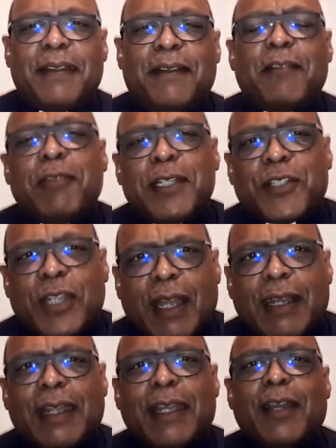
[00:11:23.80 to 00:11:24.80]
the
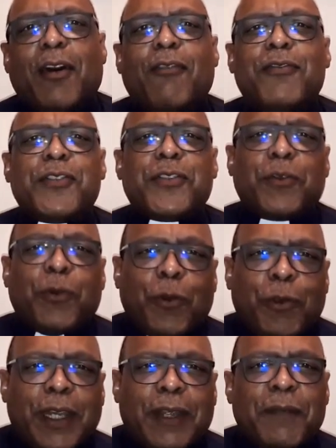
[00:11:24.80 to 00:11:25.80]
retelling of
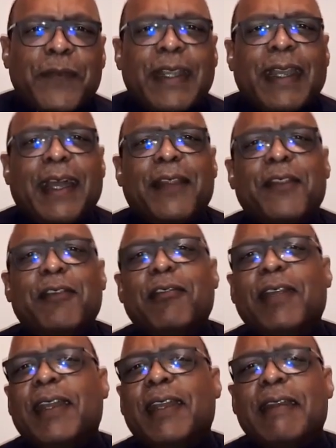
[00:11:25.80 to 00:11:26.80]
story, and the
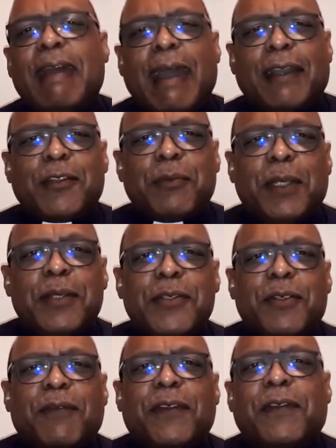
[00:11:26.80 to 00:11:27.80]

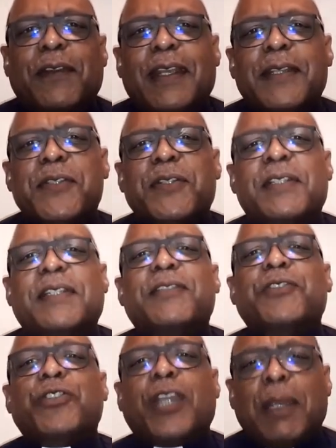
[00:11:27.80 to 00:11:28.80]
reenactment of the things that
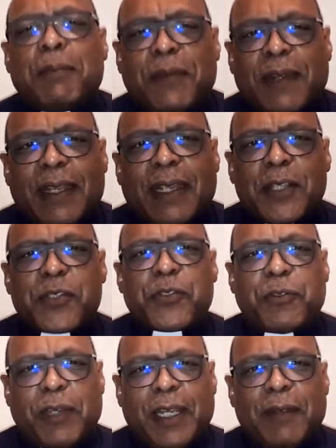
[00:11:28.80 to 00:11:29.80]
had shaped their
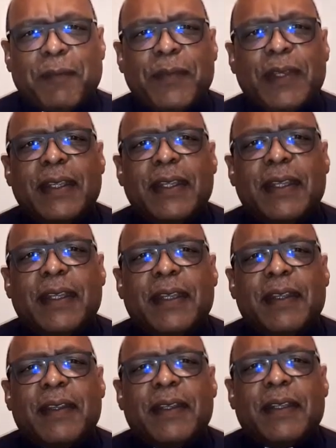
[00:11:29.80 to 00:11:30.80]
history.
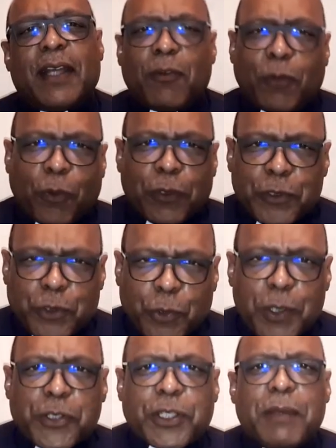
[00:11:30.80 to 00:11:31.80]
Now, for the
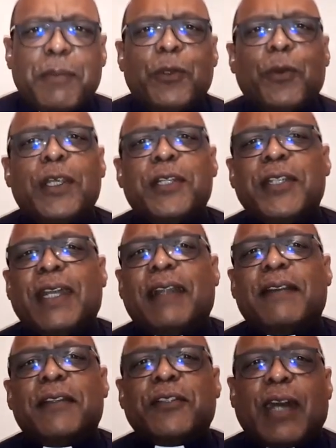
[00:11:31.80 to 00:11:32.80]
Jewish community
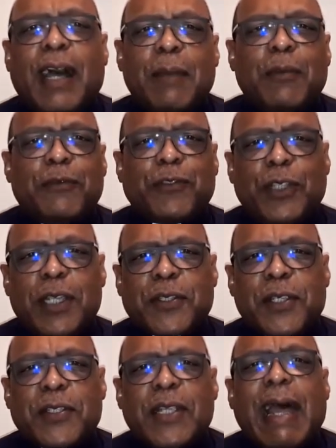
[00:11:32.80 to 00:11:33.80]
at the time of
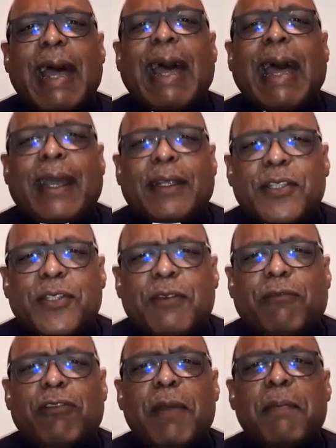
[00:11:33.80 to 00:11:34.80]
Jesus, acts
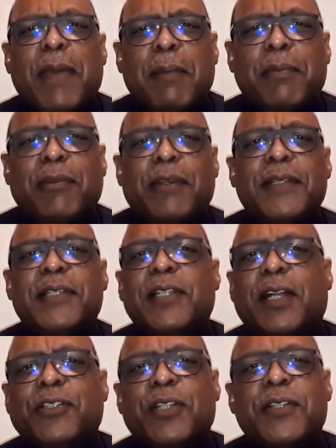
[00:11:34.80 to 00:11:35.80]
of remembrance
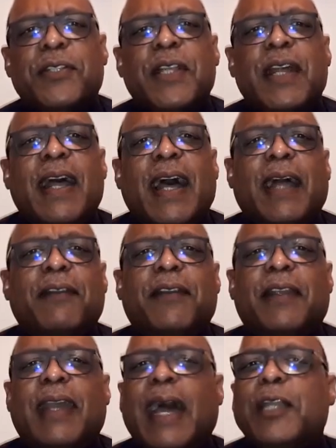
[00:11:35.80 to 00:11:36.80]
such as at
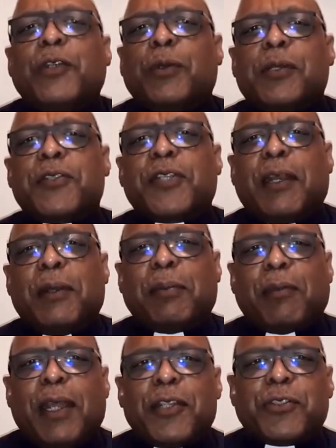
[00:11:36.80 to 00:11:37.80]
the annual
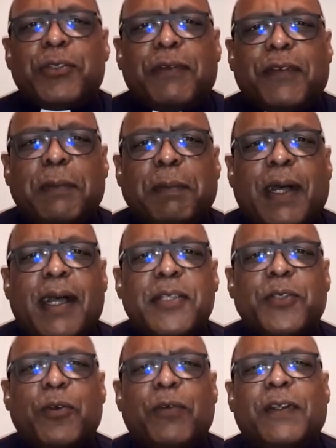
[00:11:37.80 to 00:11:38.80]
celebration of the
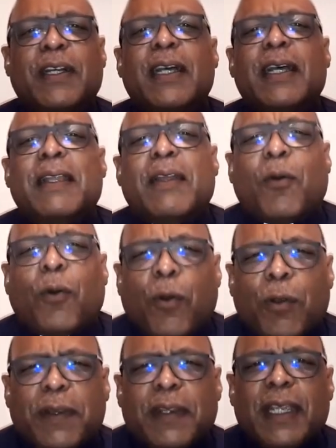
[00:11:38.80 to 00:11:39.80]
Passover
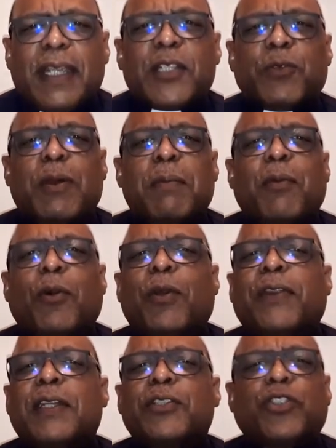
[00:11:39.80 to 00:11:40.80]
all these were
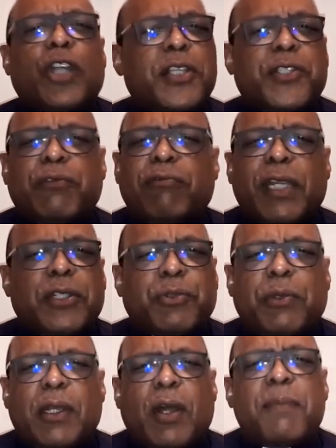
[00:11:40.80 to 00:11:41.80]
more than just
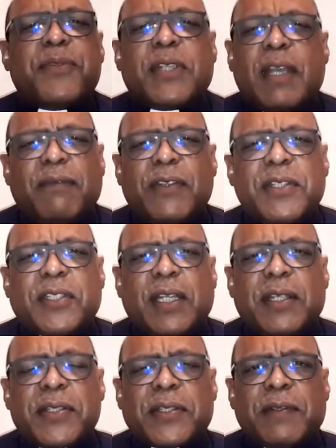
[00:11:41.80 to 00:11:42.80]
ritual
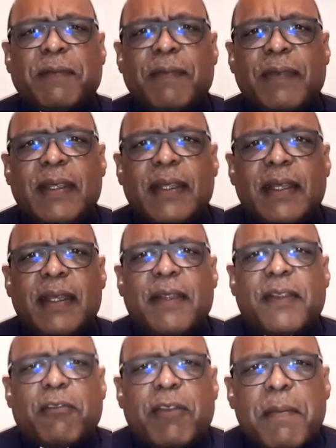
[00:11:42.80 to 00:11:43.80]
observances.
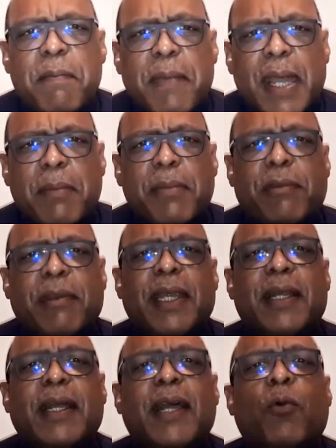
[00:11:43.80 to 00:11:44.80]
The
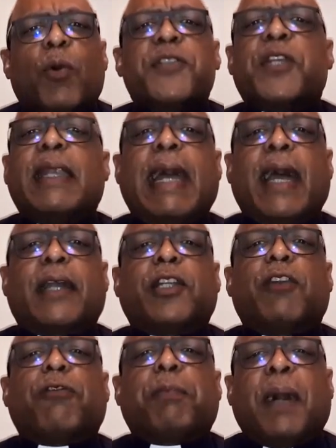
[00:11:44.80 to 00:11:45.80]
remembering was an
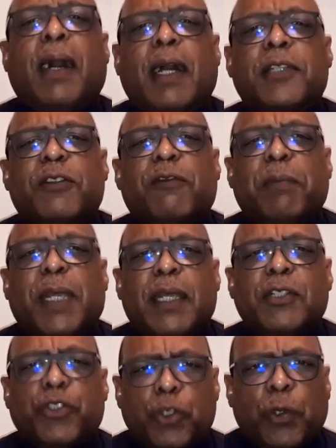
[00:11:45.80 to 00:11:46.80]
active part of
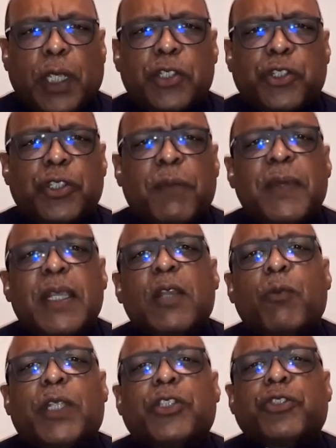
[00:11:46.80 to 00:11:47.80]
being Jewish,
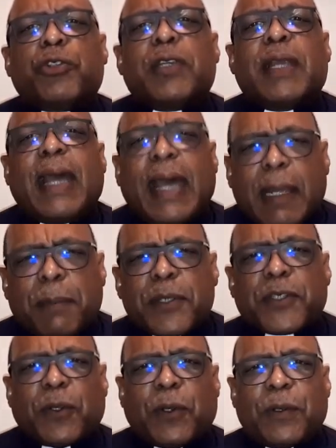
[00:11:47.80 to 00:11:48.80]
which should help
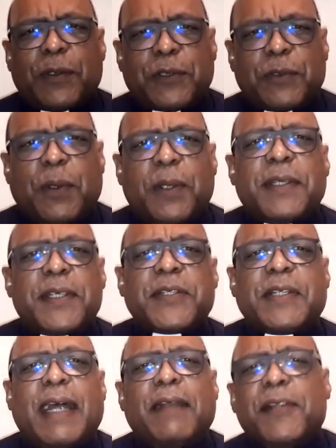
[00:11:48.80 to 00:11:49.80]
us all to
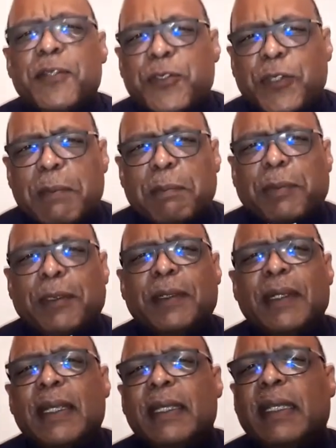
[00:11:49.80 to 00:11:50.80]
understand the
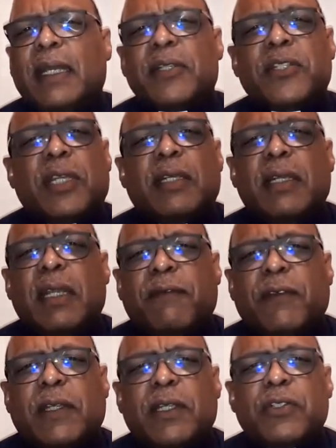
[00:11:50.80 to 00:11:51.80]
simple yet
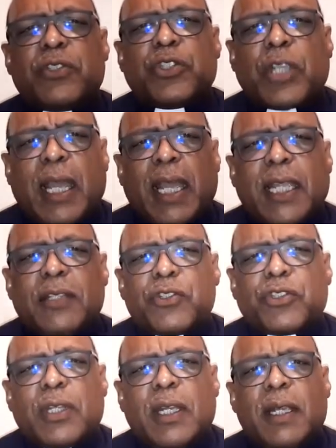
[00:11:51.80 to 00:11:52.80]
significant
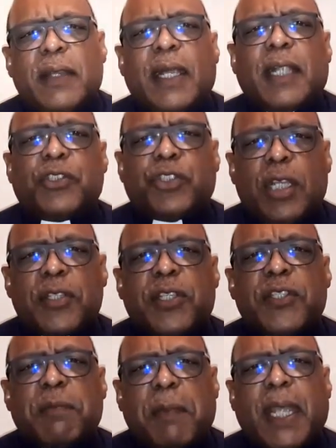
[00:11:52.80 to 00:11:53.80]
change that
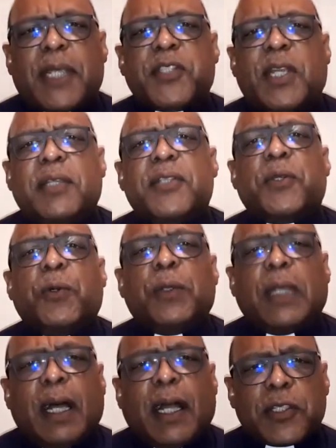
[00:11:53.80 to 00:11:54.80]
Jesus makes at his
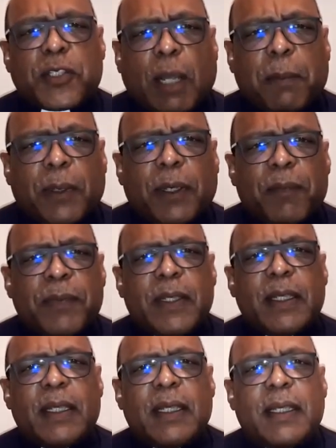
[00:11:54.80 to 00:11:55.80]
own Last Supper.
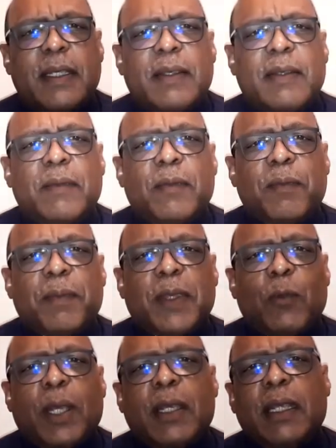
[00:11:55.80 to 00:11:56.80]

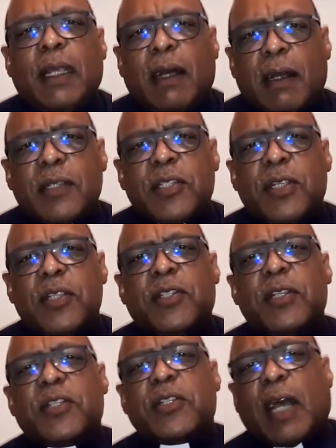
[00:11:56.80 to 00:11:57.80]
When he asks
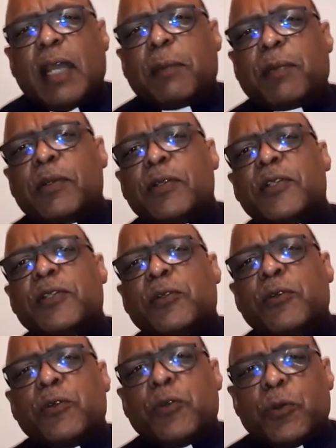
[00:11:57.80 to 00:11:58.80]
his disciples
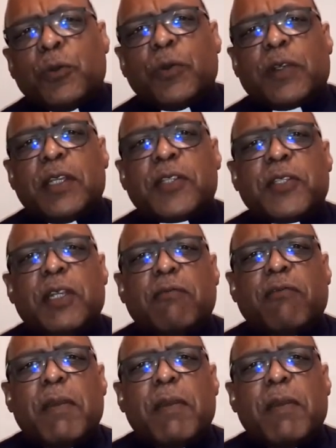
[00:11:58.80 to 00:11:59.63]
to do this in